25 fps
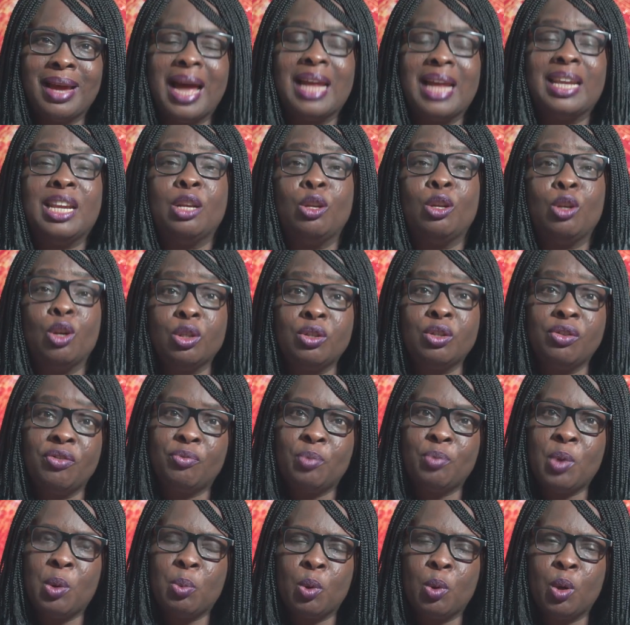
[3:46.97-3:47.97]
and a lot
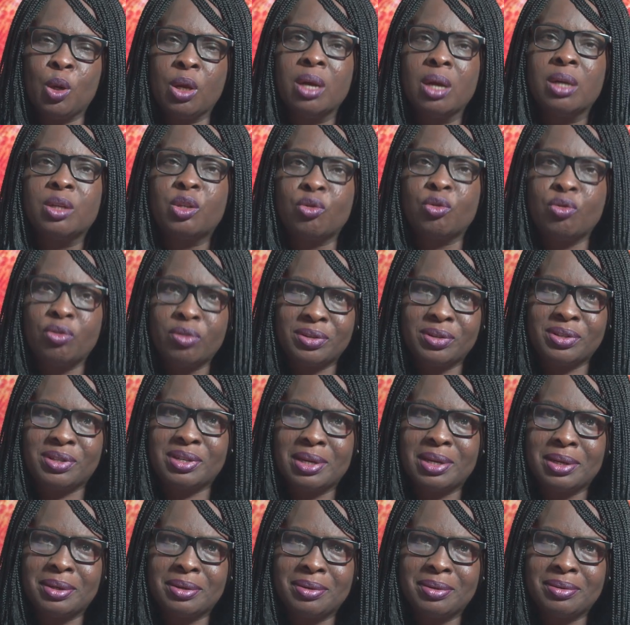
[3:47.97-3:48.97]
of people got
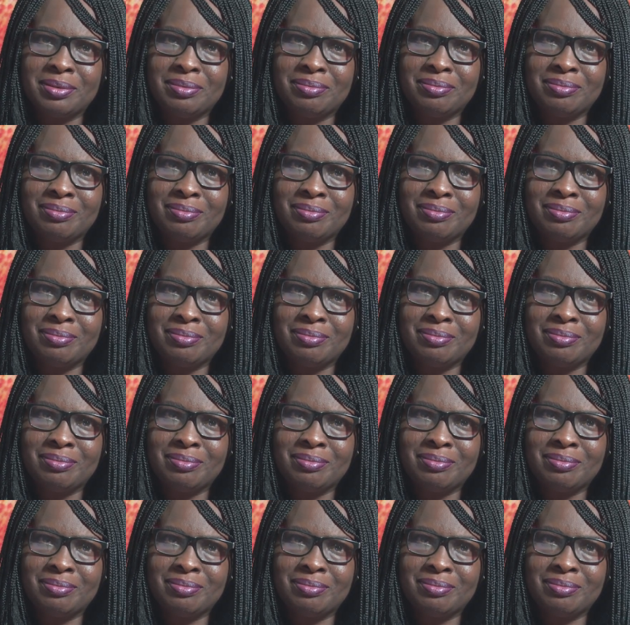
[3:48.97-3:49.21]
roasted.